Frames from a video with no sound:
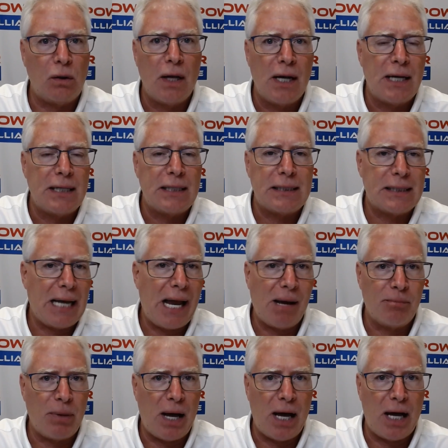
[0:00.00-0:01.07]

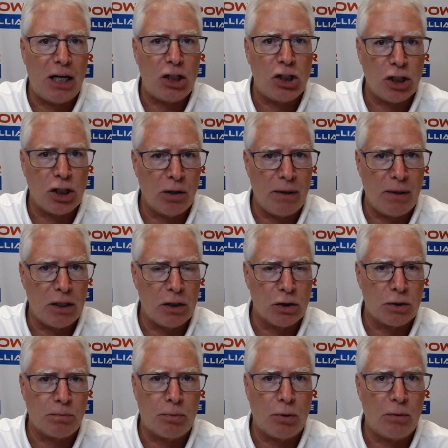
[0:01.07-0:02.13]
standby generators,
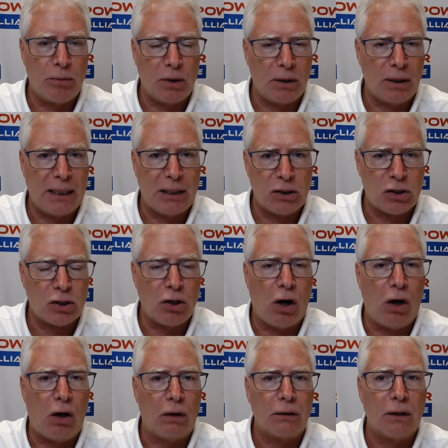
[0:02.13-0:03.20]
permanently
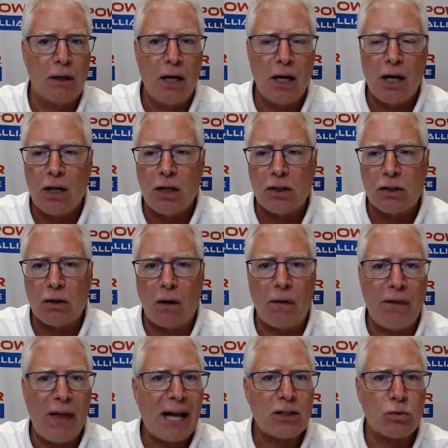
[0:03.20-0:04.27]
installed. So
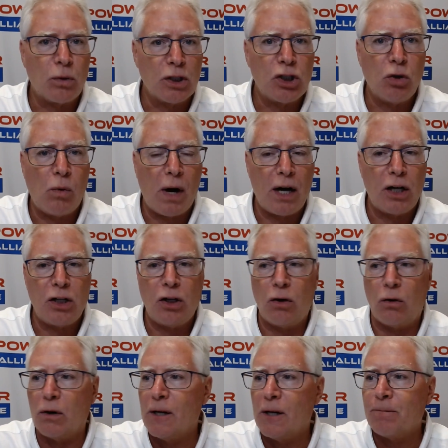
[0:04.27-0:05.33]
that's what you want to do.
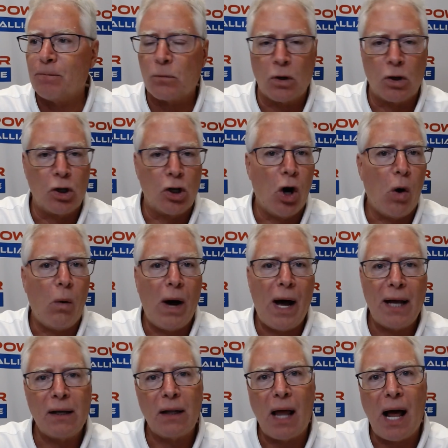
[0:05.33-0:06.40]
Go
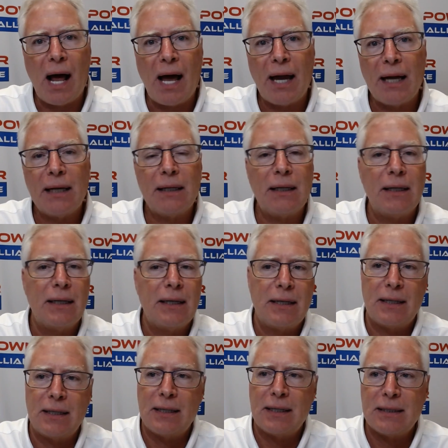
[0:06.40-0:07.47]
online,
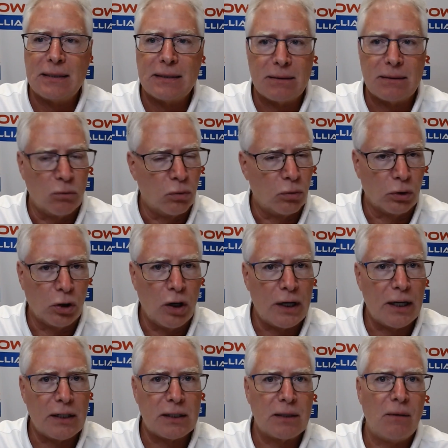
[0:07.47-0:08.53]
look
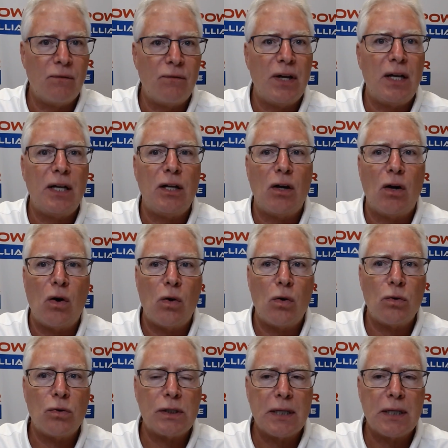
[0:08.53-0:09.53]
at some videos,